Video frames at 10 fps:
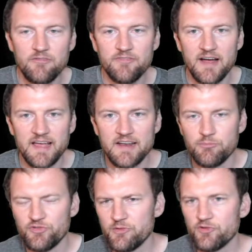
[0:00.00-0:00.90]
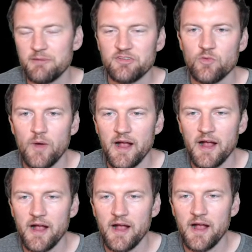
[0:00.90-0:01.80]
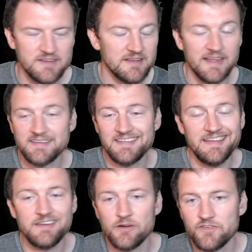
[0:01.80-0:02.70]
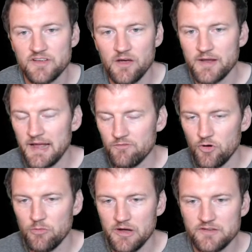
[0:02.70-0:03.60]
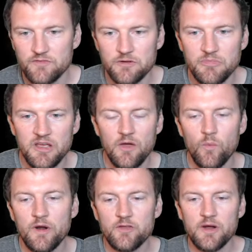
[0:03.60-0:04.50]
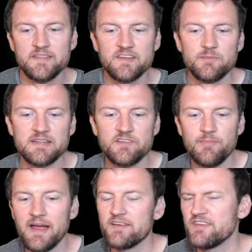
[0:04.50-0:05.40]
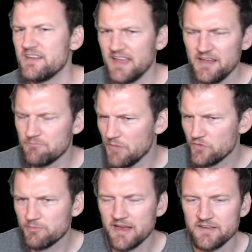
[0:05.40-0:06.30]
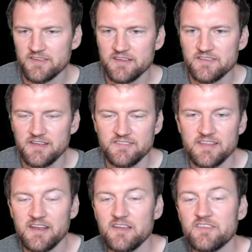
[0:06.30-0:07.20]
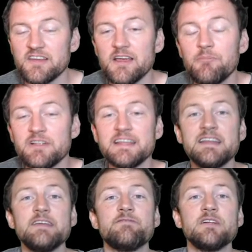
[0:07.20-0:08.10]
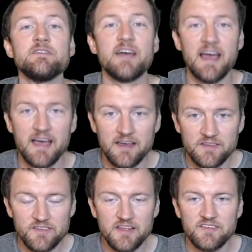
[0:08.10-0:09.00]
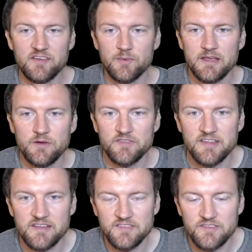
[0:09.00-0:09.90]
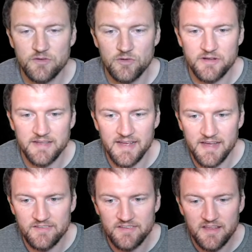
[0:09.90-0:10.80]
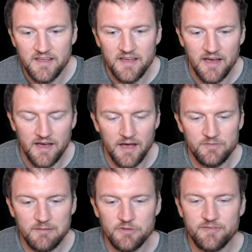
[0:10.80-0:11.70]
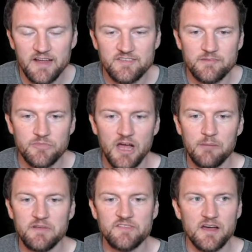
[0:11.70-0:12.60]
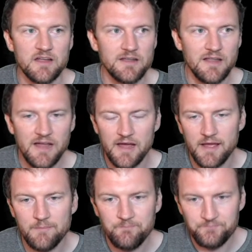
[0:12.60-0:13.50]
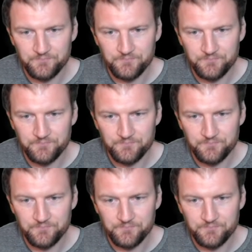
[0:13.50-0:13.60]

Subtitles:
got a subscription to Wired magazine like 10 years ago, and I have a whole bunch of them. One of the great things about this magazine and most magazines is that it is completely full of ads, and so we use this to look at ads. I was able to find some copies online,